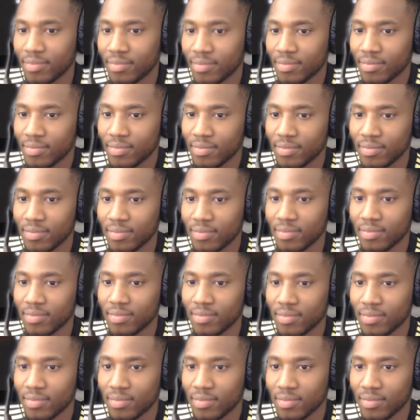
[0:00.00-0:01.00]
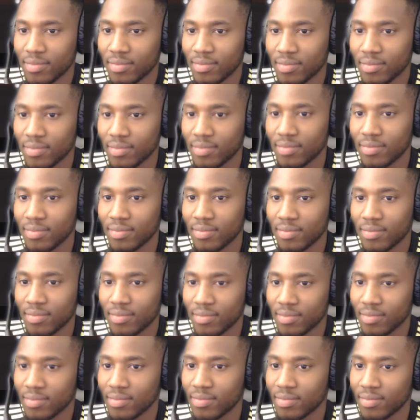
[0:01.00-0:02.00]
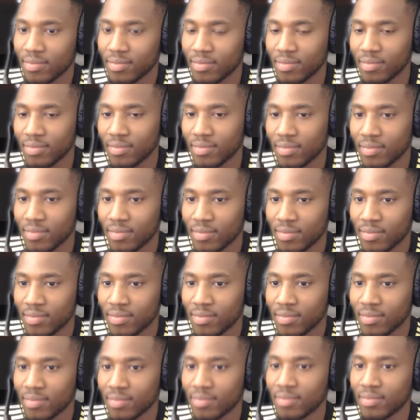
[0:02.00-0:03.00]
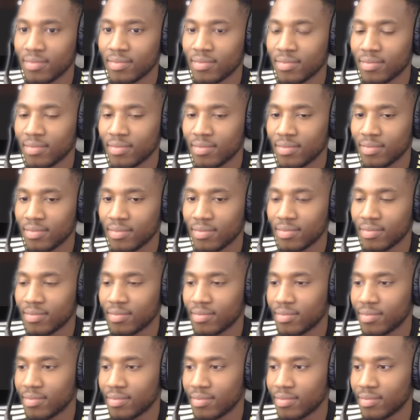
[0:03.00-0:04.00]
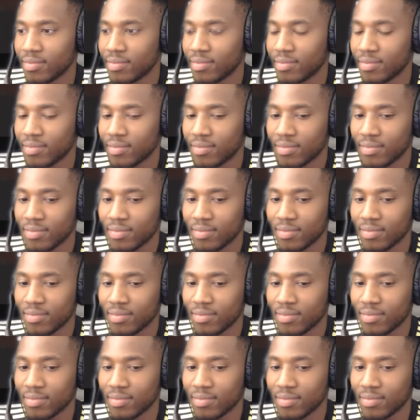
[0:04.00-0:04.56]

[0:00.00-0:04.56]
(silent)